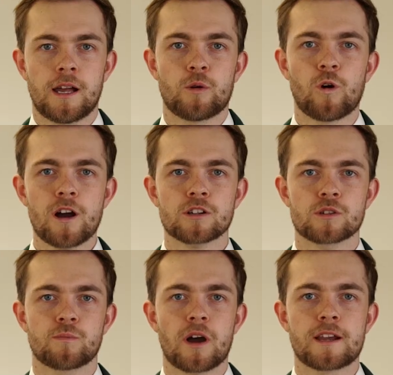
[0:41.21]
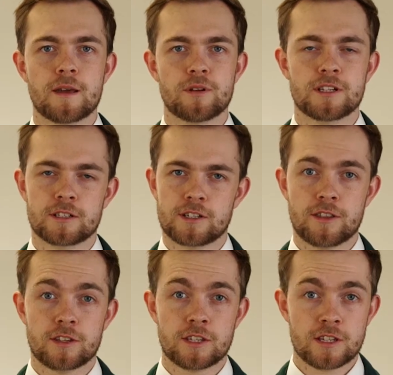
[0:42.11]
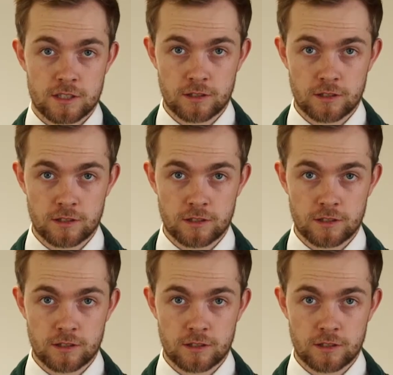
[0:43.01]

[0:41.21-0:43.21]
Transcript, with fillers: it works by inhibiting the synthesis